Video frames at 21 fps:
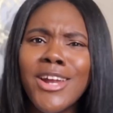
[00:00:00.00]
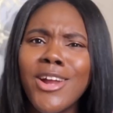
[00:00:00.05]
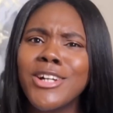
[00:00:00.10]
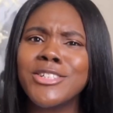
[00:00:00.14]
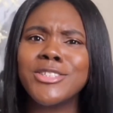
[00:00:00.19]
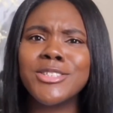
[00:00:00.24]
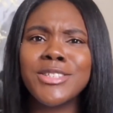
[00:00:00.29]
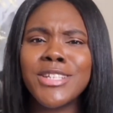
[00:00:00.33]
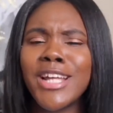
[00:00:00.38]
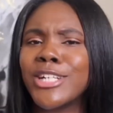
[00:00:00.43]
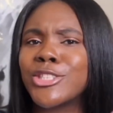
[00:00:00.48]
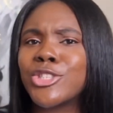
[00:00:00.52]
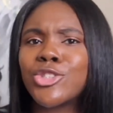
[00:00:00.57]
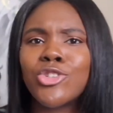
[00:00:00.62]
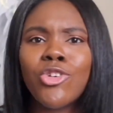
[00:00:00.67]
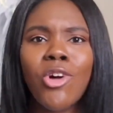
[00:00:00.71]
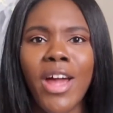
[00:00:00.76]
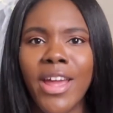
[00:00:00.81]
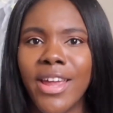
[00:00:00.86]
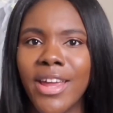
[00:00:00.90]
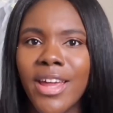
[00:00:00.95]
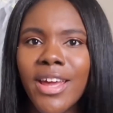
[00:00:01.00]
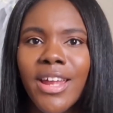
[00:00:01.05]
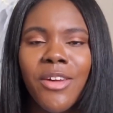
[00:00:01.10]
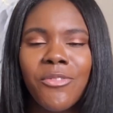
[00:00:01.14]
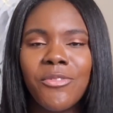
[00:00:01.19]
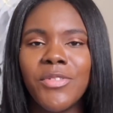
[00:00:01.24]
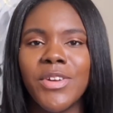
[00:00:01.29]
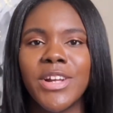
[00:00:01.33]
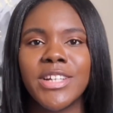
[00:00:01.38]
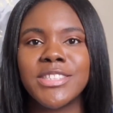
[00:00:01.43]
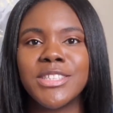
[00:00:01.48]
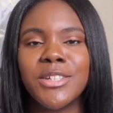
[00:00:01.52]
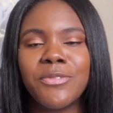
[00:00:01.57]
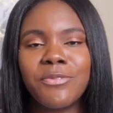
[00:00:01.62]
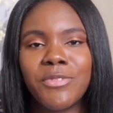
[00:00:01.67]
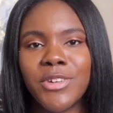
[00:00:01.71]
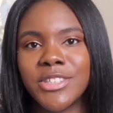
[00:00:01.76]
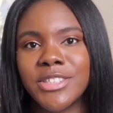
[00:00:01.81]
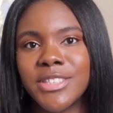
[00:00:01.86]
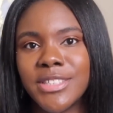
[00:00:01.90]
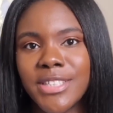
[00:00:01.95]
on like trying it if it is the
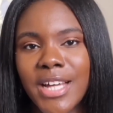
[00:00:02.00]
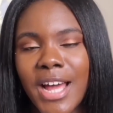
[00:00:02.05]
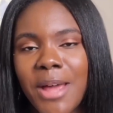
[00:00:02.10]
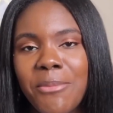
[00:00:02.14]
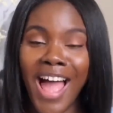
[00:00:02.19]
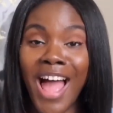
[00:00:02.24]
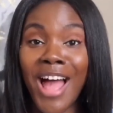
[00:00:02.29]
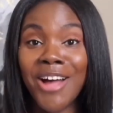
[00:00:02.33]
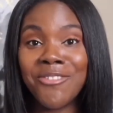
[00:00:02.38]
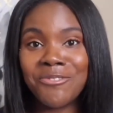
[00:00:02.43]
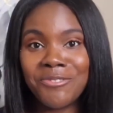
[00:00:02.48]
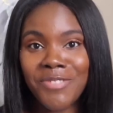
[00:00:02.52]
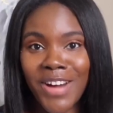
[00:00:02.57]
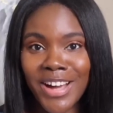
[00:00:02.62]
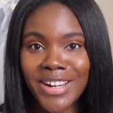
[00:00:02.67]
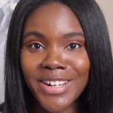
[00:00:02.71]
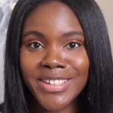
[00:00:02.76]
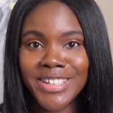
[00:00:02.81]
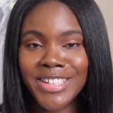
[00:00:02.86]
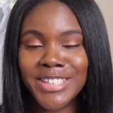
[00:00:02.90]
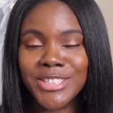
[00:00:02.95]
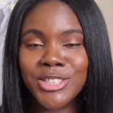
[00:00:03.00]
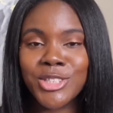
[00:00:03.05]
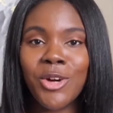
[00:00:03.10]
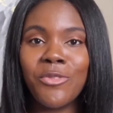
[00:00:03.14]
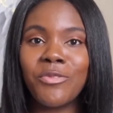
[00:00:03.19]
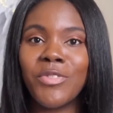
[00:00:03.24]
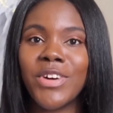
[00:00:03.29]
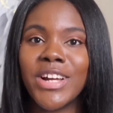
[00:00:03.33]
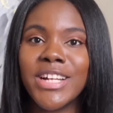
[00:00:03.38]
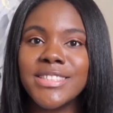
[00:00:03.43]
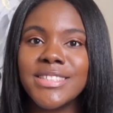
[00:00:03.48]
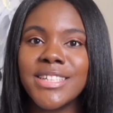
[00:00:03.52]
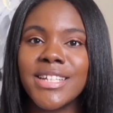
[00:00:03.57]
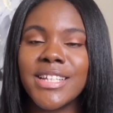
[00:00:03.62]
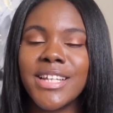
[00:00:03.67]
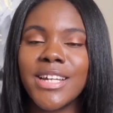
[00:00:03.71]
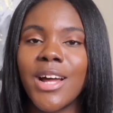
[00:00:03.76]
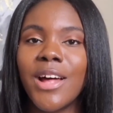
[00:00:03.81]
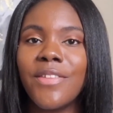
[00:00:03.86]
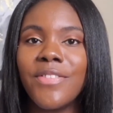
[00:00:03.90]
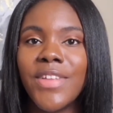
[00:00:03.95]
first time? And finally, don't forget to
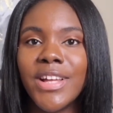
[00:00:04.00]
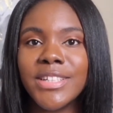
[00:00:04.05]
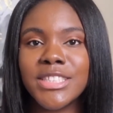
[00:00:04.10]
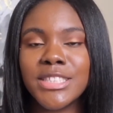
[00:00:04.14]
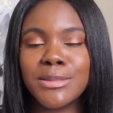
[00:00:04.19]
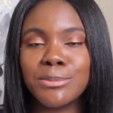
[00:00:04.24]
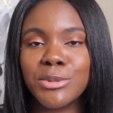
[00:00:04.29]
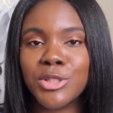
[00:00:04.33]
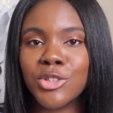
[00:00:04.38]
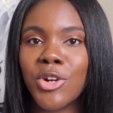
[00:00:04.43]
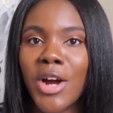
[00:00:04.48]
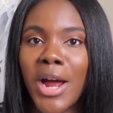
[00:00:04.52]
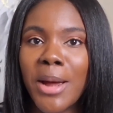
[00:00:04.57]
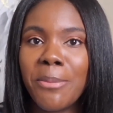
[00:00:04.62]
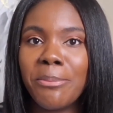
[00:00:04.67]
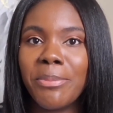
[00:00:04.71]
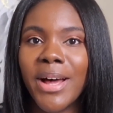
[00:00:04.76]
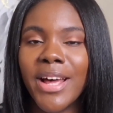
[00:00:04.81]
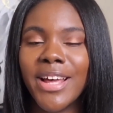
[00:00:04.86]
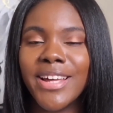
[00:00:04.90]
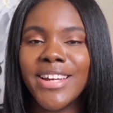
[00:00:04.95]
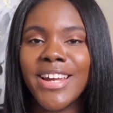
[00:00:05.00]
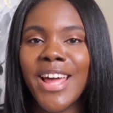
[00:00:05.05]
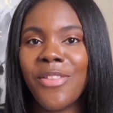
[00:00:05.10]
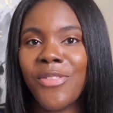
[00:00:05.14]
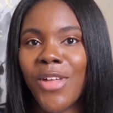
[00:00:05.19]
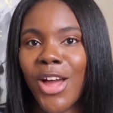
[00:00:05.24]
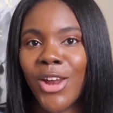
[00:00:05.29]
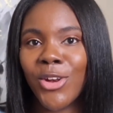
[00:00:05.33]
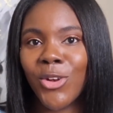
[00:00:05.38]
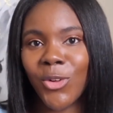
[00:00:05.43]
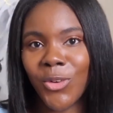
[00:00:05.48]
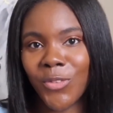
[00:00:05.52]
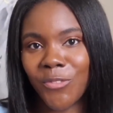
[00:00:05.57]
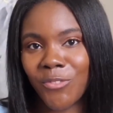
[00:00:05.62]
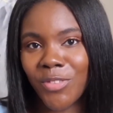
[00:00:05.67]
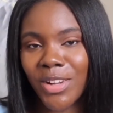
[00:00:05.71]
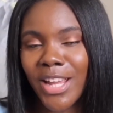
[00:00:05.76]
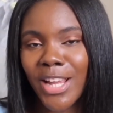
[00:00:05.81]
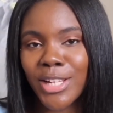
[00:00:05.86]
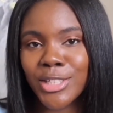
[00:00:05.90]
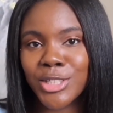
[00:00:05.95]
click on that subscribe button and that
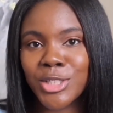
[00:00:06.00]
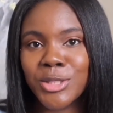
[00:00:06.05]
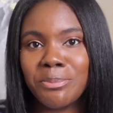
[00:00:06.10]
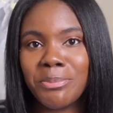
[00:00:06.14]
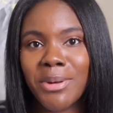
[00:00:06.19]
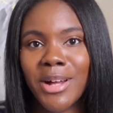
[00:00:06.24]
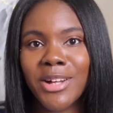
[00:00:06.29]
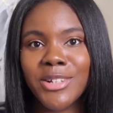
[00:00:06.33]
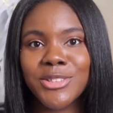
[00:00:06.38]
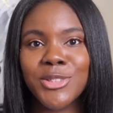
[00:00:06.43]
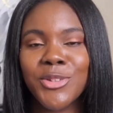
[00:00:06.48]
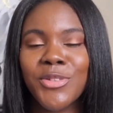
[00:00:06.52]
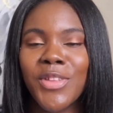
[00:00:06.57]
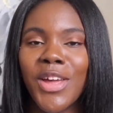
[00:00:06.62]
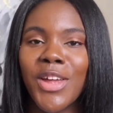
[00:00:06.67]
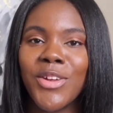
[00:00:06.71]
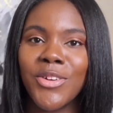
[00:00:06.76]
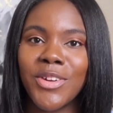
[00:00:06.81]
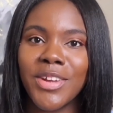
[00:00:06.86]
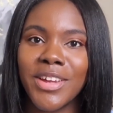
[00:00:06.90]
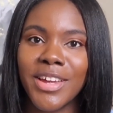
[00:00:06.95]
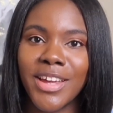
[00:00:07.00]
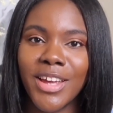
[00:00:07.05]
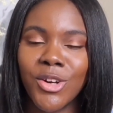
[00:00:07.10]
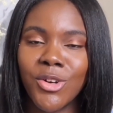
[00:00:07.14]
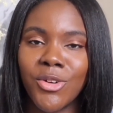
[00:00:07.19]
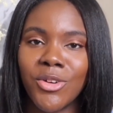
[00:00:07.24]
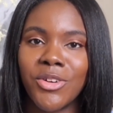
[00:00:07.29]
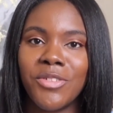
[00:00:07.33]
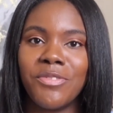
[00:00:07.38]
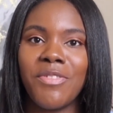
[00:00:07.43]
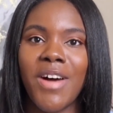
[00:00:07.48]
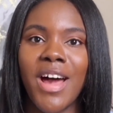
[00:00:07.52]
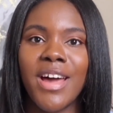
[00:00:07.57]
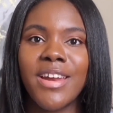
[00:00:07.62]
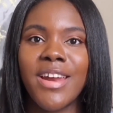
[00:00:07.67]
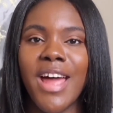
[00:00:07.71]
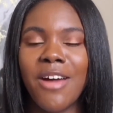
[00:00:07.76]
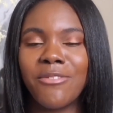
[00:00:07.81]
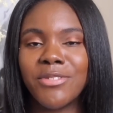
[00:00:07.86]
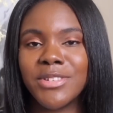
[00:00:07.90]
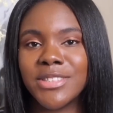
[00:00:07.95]
notification bell so that you can get
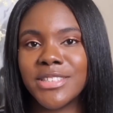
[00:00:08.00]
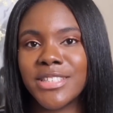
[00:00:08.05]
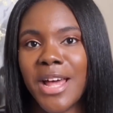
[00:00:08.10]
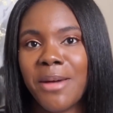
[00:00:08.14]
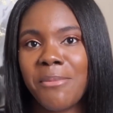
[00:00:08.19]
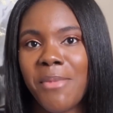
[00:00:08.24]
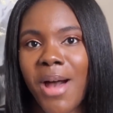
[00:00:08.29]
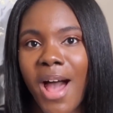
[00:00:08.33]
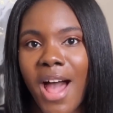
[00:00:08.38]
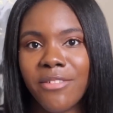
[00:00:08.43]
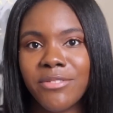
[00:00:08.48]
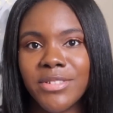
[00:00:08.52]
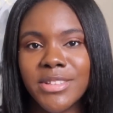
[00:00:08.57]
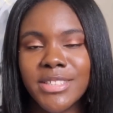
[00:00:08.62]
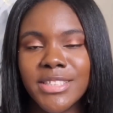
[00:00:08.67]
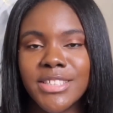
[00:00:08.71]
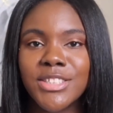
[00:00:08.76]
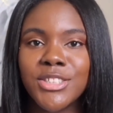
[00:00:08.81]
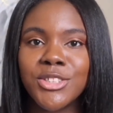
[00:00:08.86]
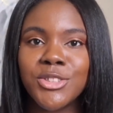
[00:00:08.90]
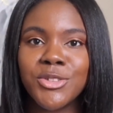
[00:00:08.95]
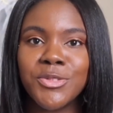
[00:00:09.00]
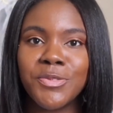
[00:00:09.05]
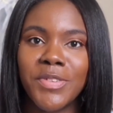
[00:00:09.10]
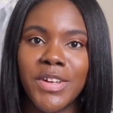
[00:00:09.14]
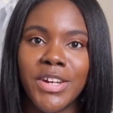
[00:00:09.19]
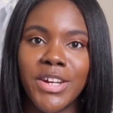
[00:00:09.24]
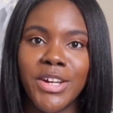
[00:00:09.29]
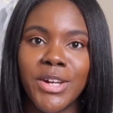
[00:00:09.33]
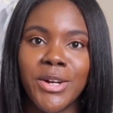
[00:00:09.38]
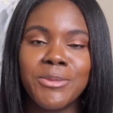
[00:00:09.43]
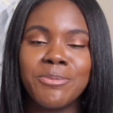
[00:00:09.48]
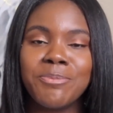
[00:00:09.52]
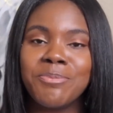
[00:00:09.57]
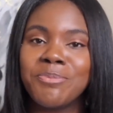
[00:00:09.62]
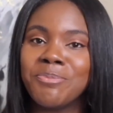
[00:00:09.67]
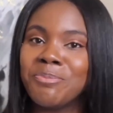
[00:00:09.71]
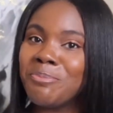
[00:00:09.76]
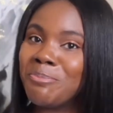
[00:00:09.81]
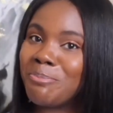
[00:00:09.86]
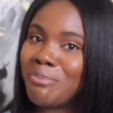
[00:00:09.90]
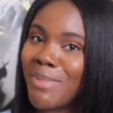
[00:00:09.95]
notified every time I release a new video.
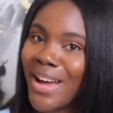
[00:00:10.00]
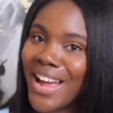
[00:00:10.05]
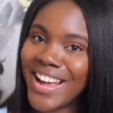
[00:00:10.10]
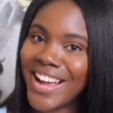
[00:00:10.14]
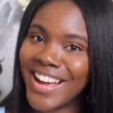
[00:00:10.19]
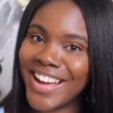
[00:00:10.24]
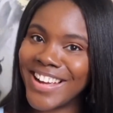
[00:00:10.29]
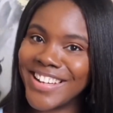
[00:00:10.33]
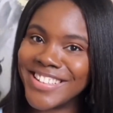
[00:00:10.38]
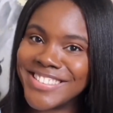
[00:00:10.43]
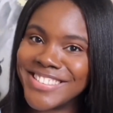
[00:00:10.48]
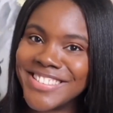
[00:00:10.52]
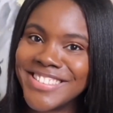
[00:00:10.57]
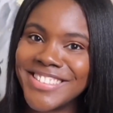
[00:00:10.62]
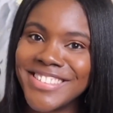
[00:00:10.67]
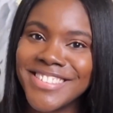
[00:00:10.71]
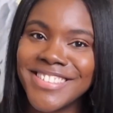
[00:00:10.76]
Bye guys!